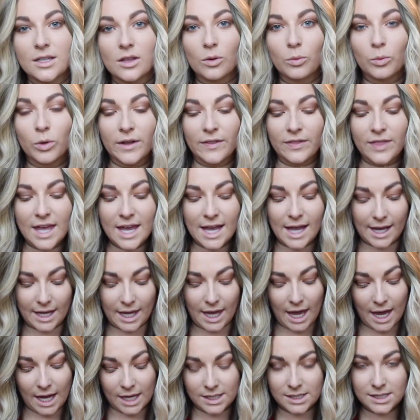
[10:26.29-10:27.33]
So the one thing I
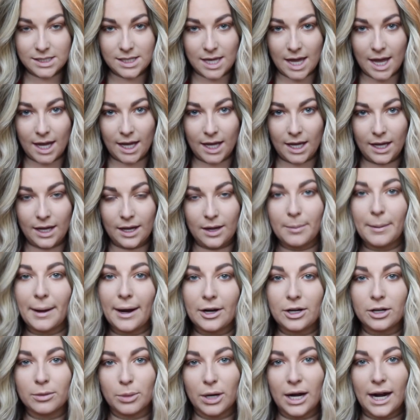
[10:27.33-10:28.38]
can say
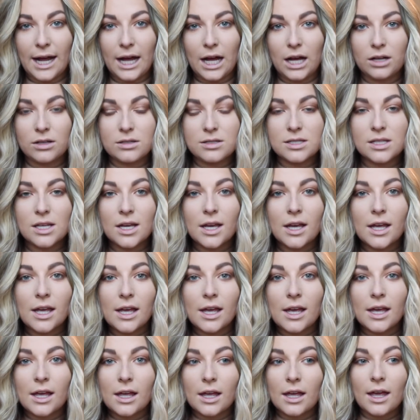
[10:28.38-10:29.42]
about your brows
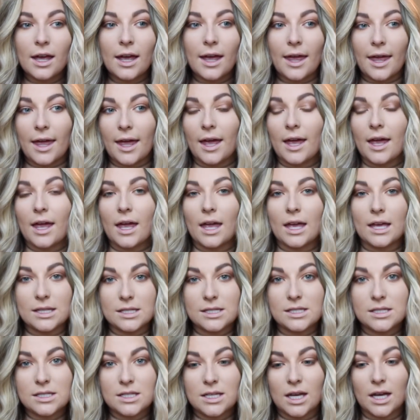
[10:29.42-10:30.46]

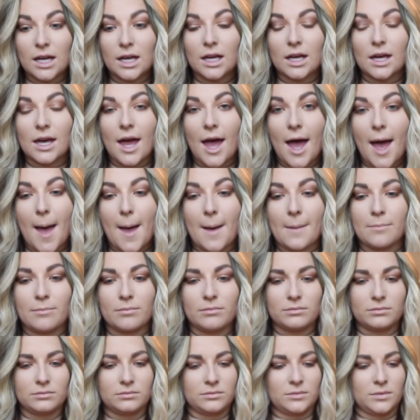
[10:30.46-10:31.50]
is to,
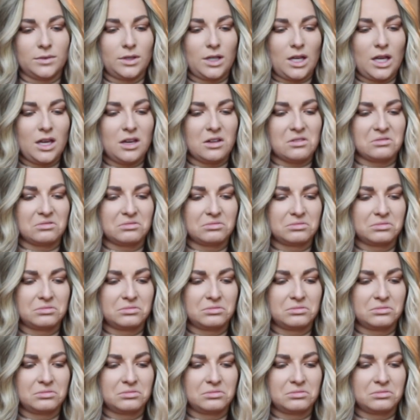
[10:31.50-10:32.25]
ew,